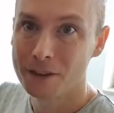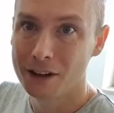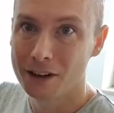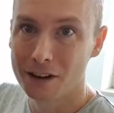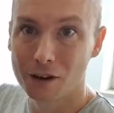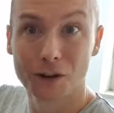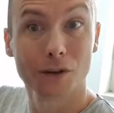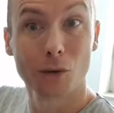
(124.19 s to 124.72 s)

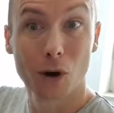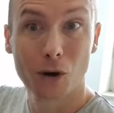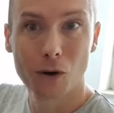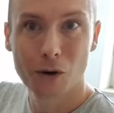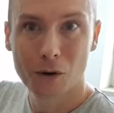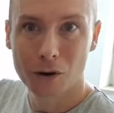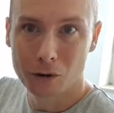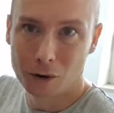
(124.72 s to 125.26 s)
On the
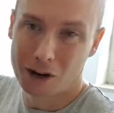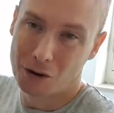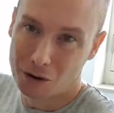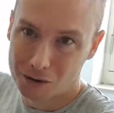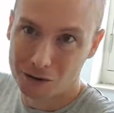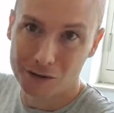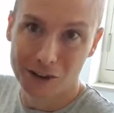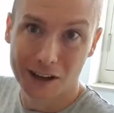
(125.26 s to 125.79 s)
wall, well,
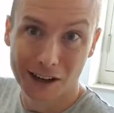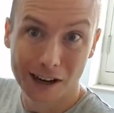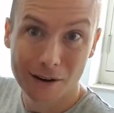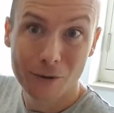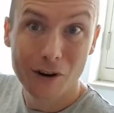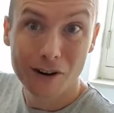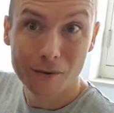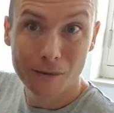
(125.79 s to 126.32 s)
not
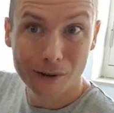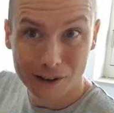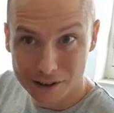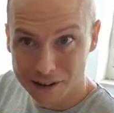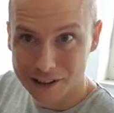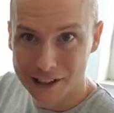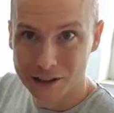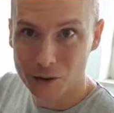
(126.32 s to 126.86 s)
anymore, but
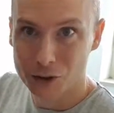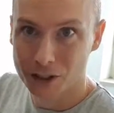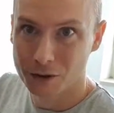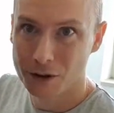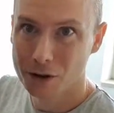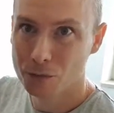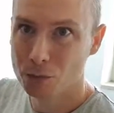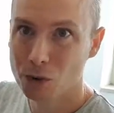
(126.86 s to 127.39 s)
it
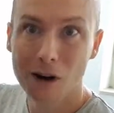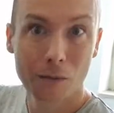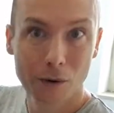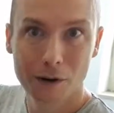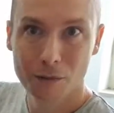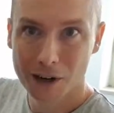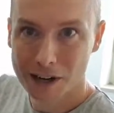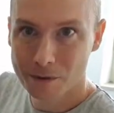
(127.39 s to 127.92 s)
will
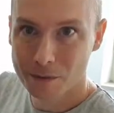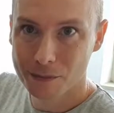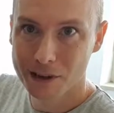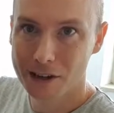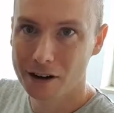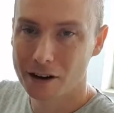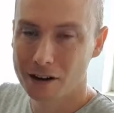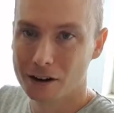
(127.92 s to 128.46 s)
probably
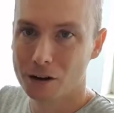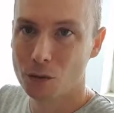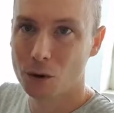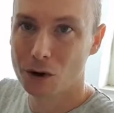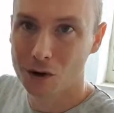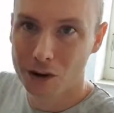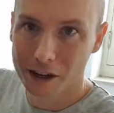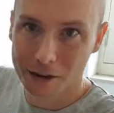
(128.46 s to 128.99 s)
be on the
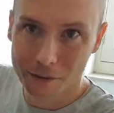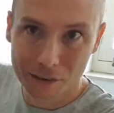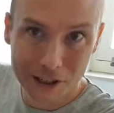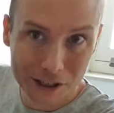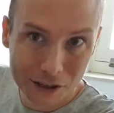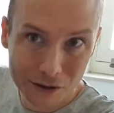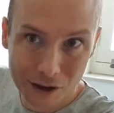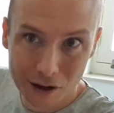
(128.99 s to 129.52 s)
wall in my
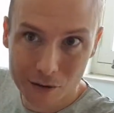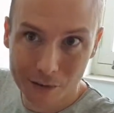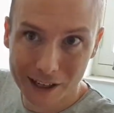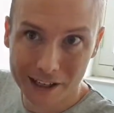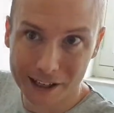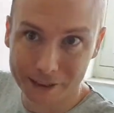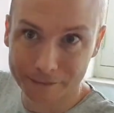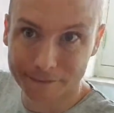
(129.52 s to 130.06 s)
new home
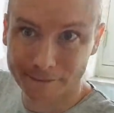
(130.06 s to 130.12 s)
again.